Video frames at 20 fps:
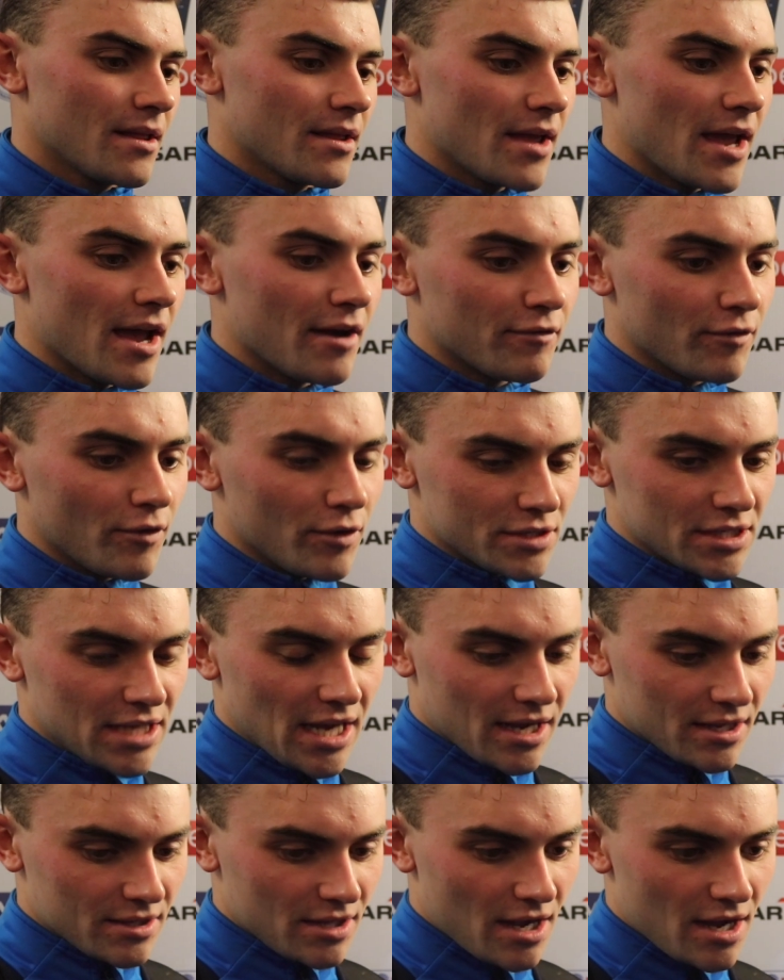Yeah, for the
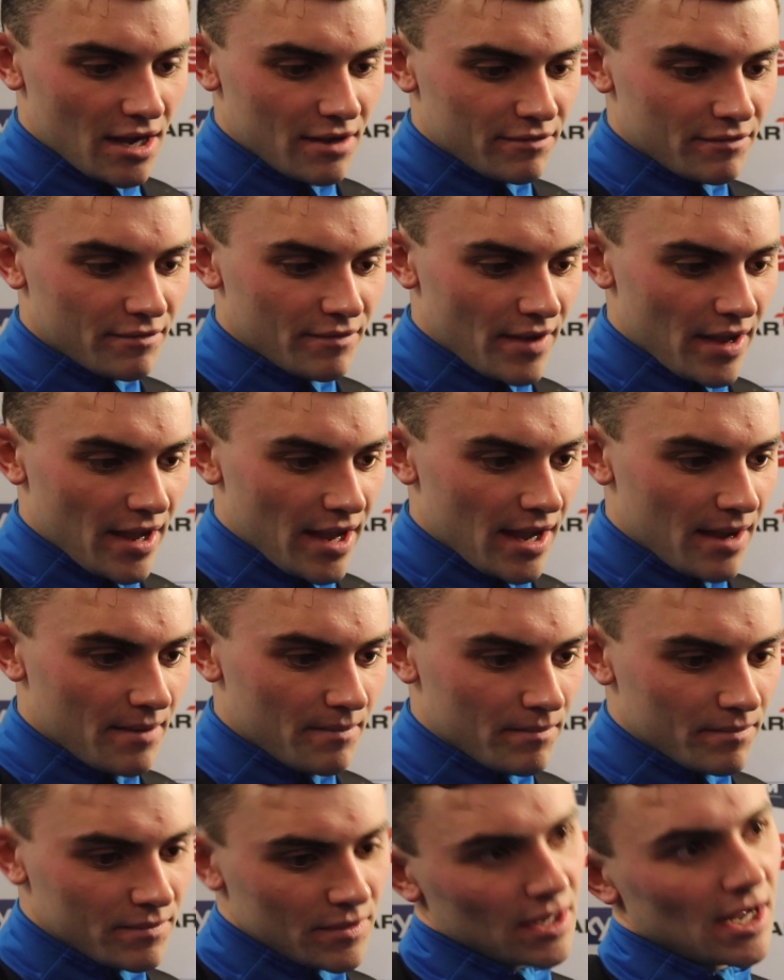second half,
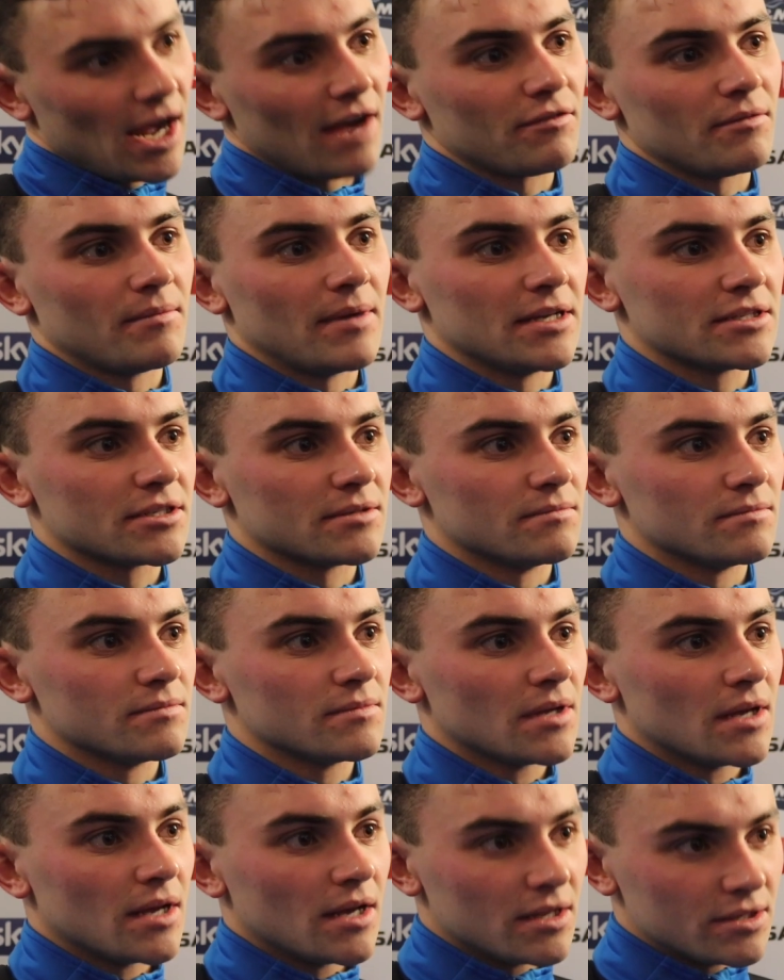the gaffer made some
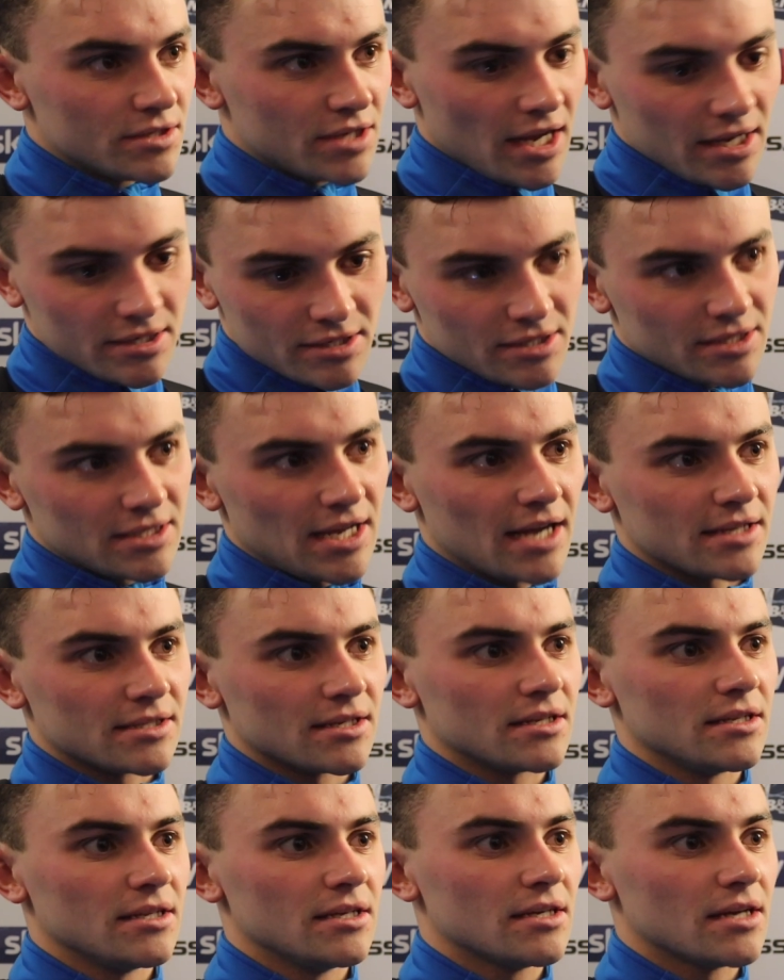changes
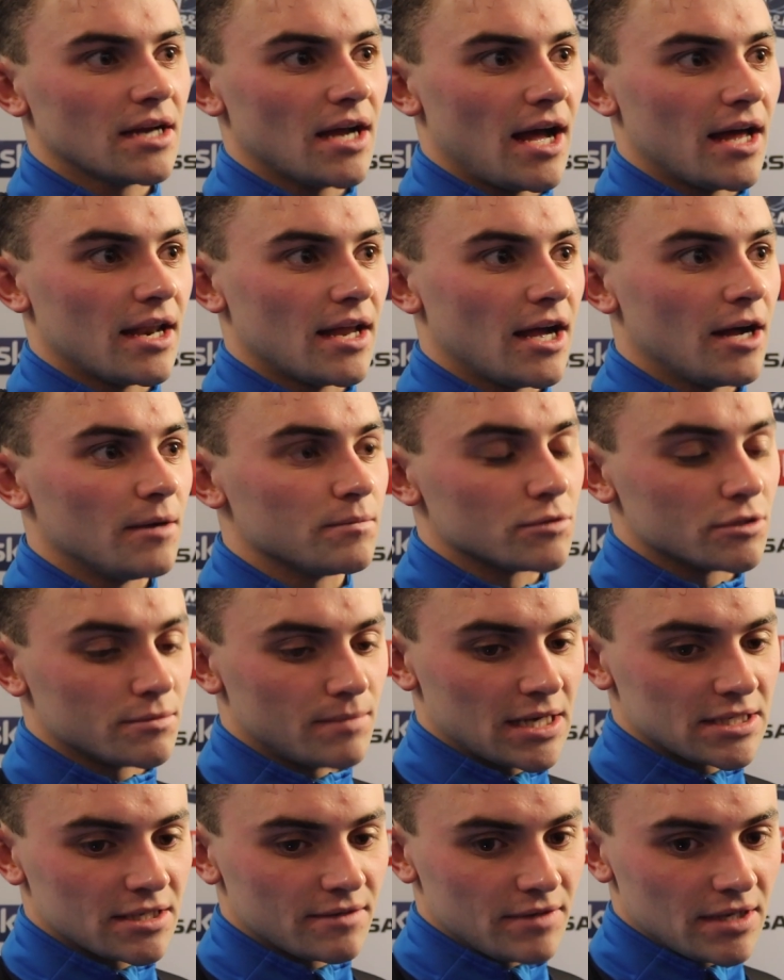tactically and it helped us
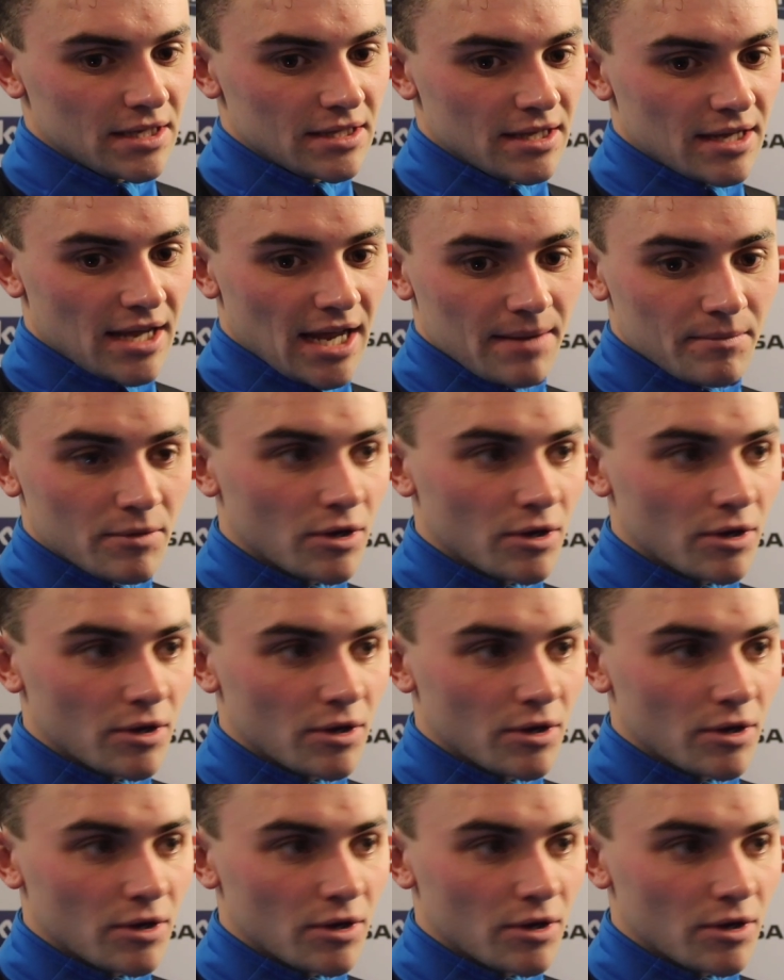massively in the game.